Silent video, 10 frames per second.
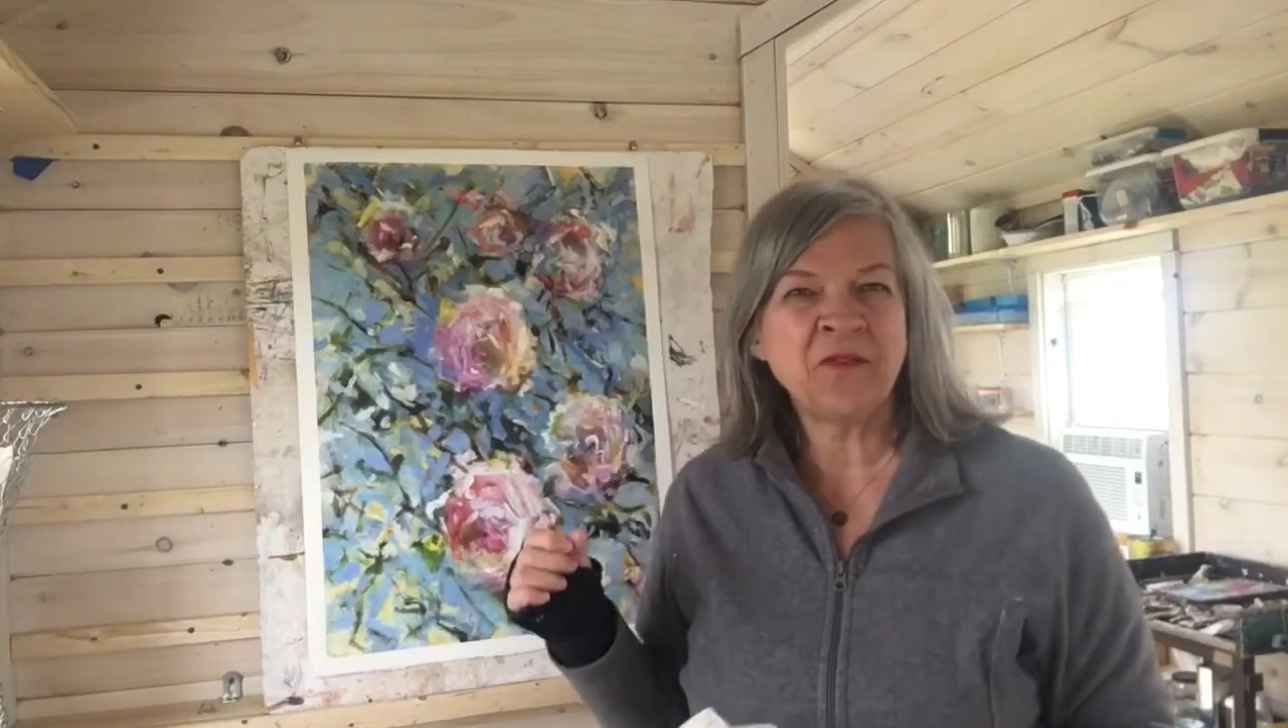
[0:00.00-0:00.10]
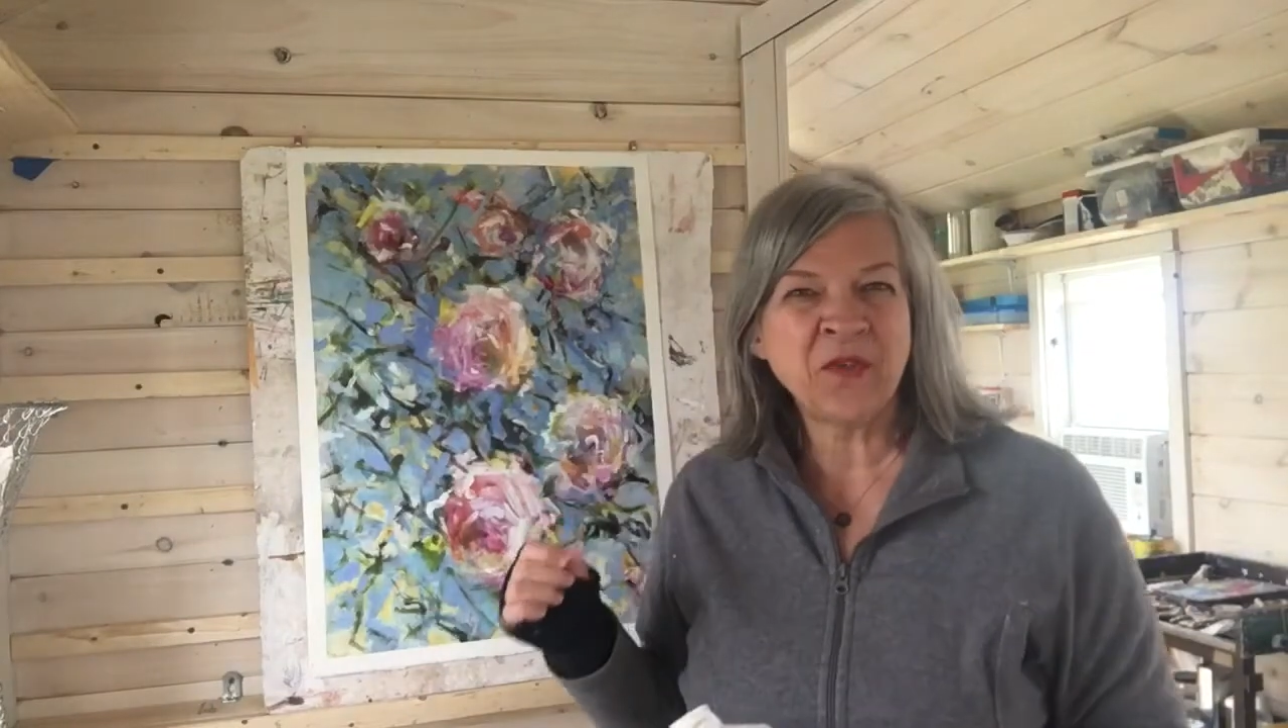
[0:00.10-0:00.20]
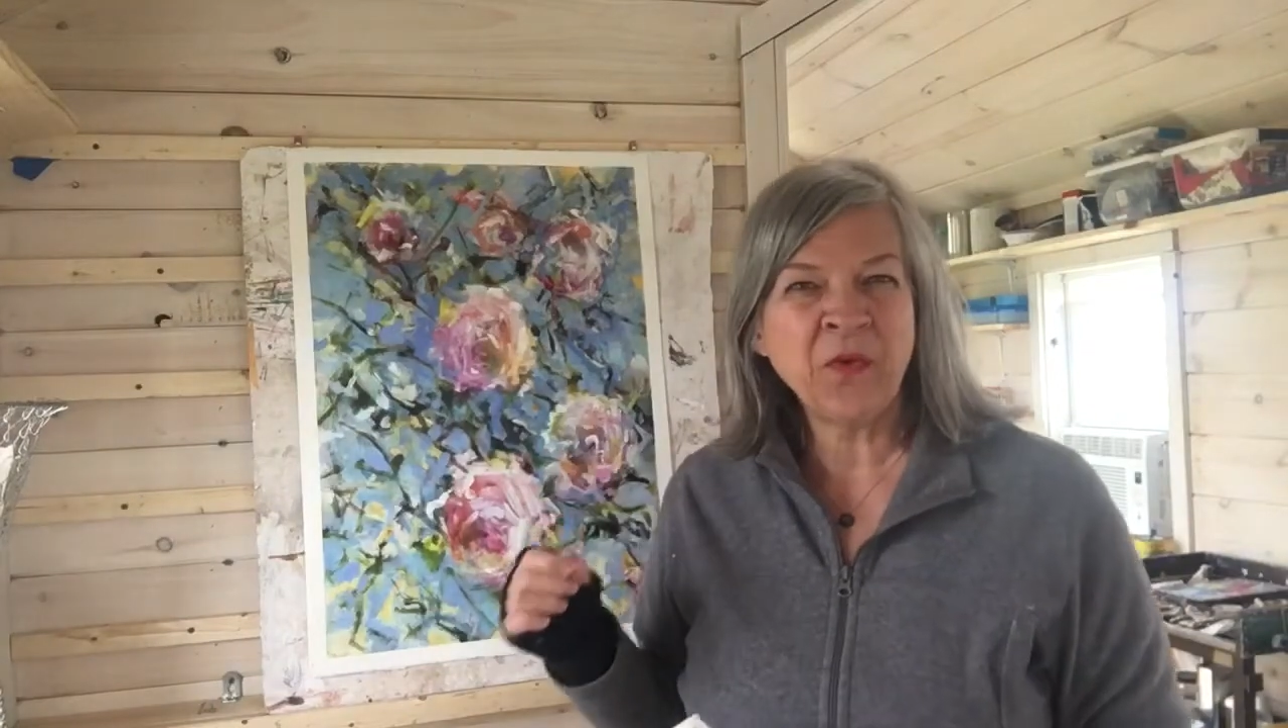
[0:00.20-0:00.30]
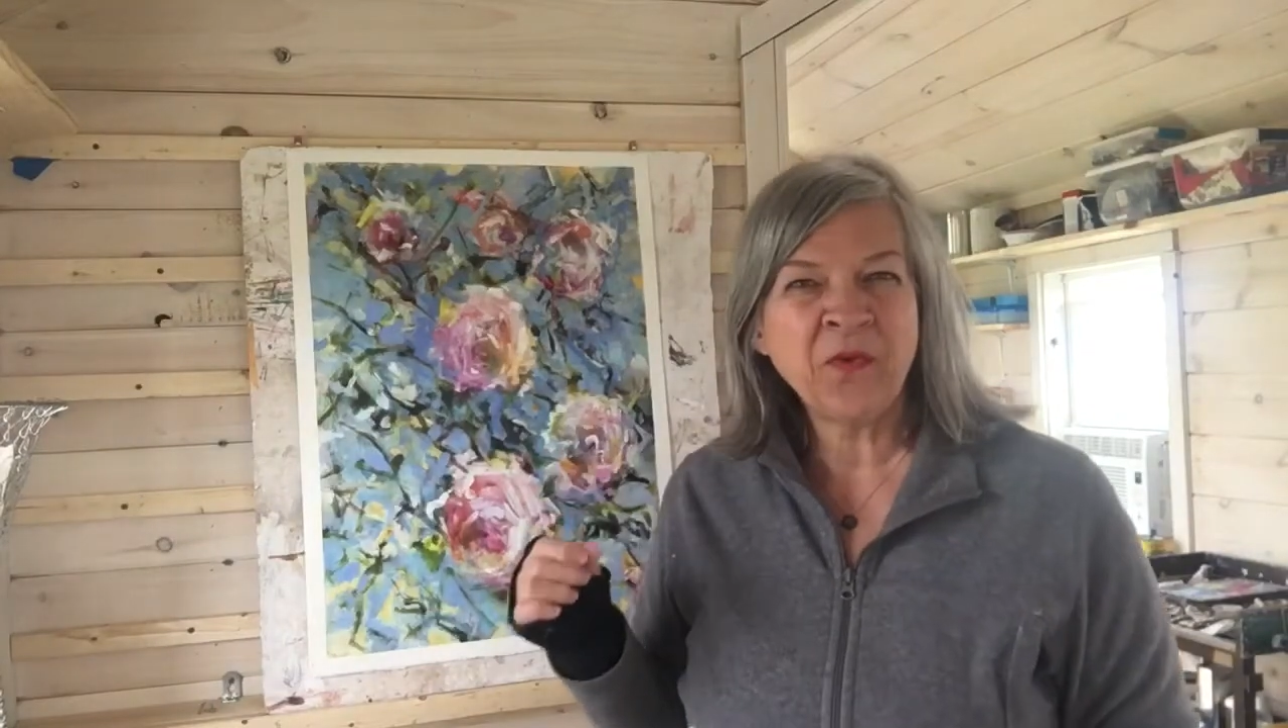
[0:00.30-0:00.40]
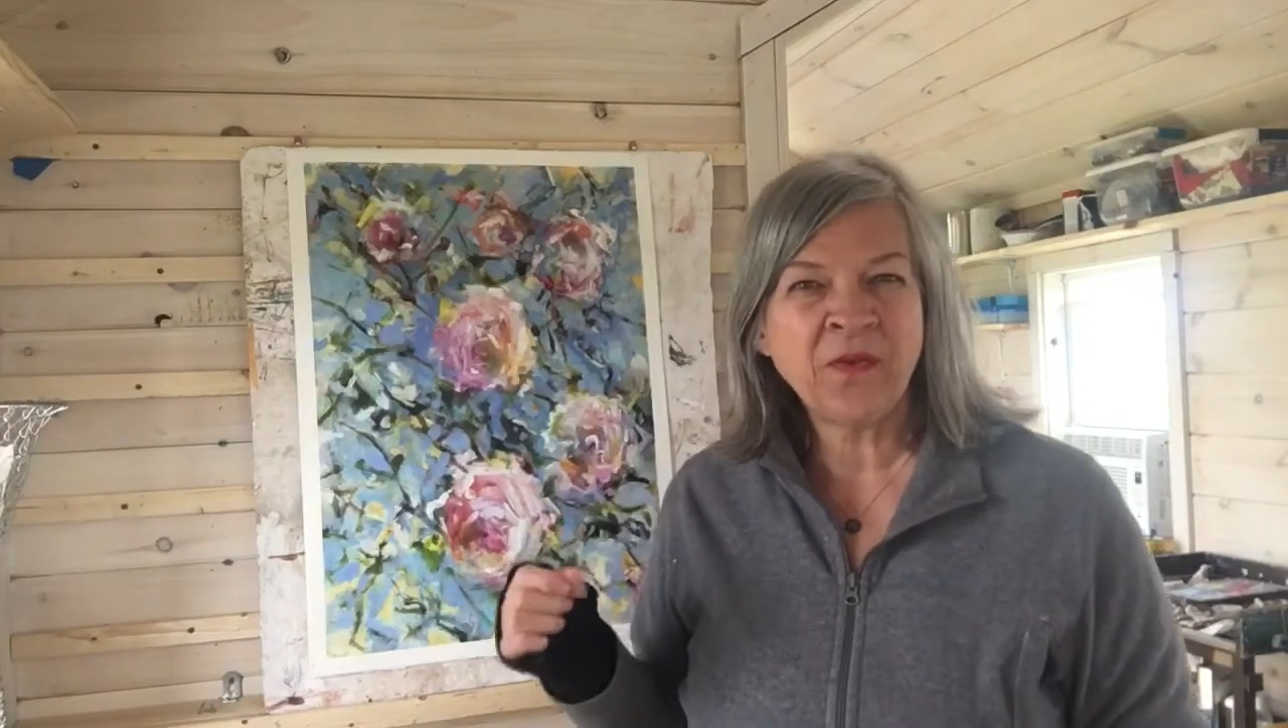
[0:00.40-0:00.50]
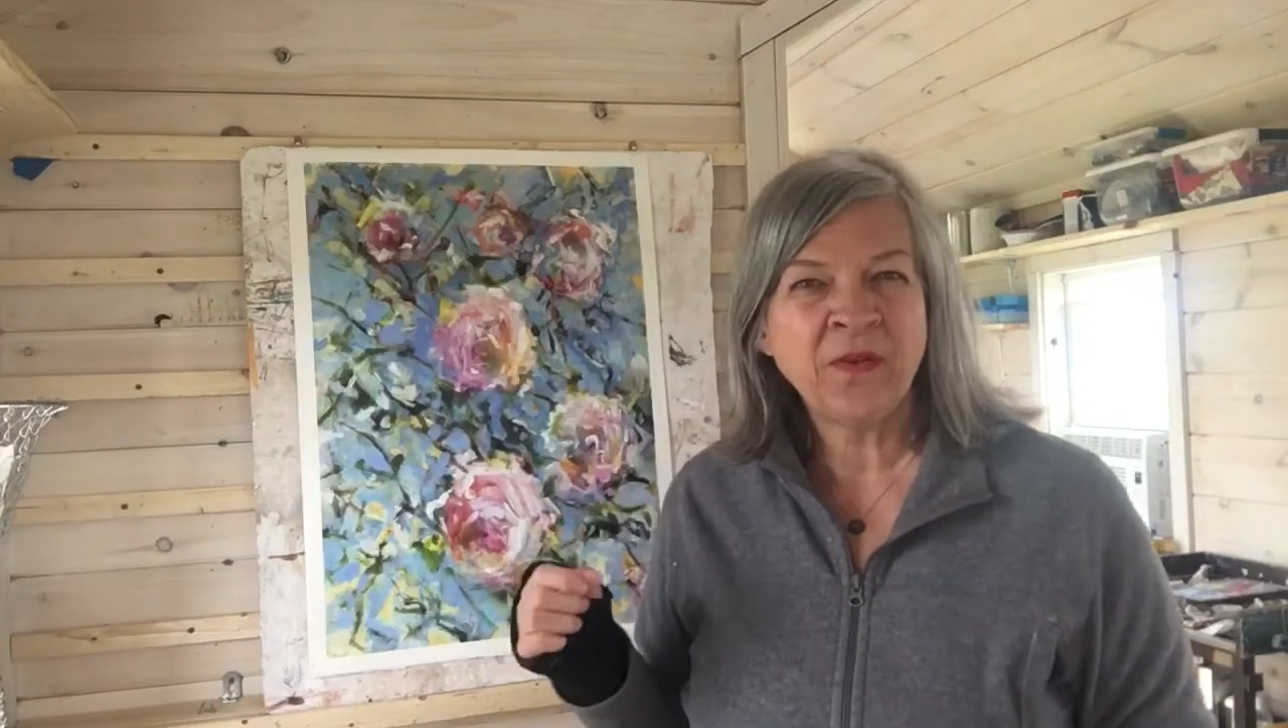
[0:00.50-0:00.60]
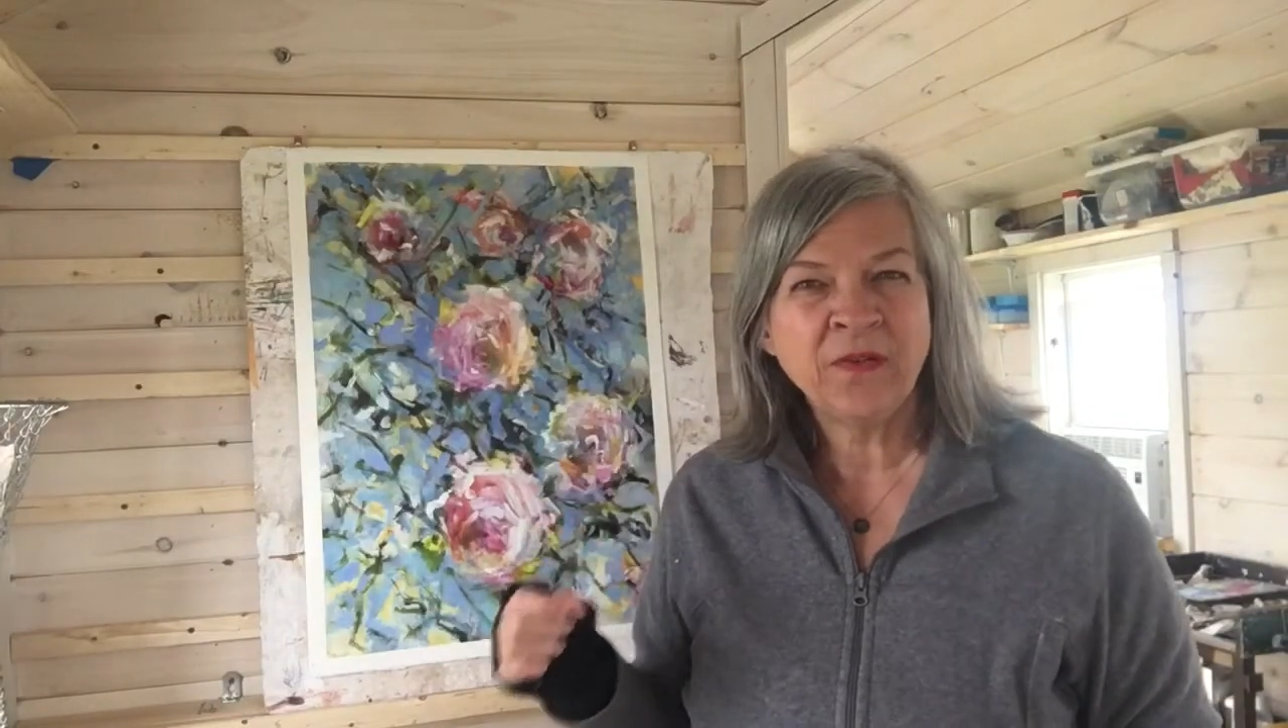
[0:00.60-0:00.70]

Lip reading: tooth